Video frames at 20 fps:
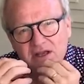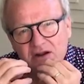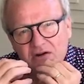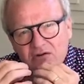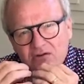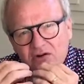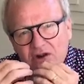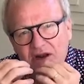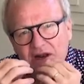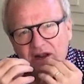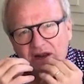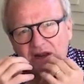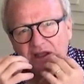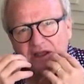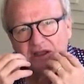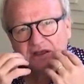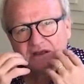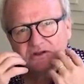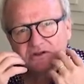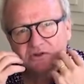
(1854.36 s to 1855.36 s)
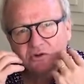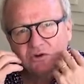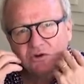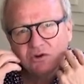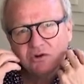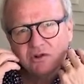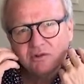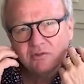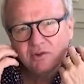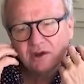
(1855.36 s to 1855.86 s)
really lingers
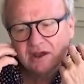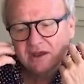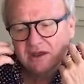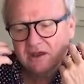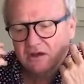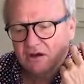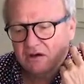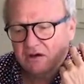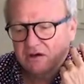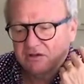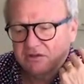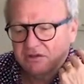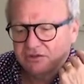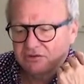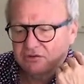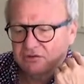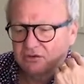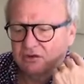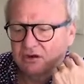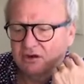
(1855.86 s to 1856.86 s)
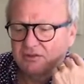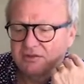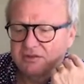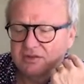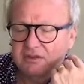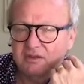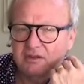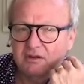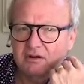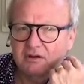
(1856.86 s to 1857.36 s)
all the way through
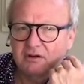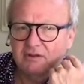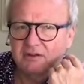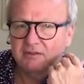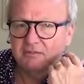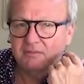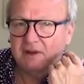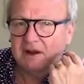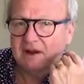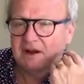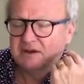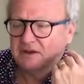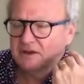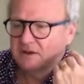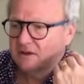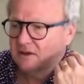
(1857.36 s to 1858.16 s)
on the palate.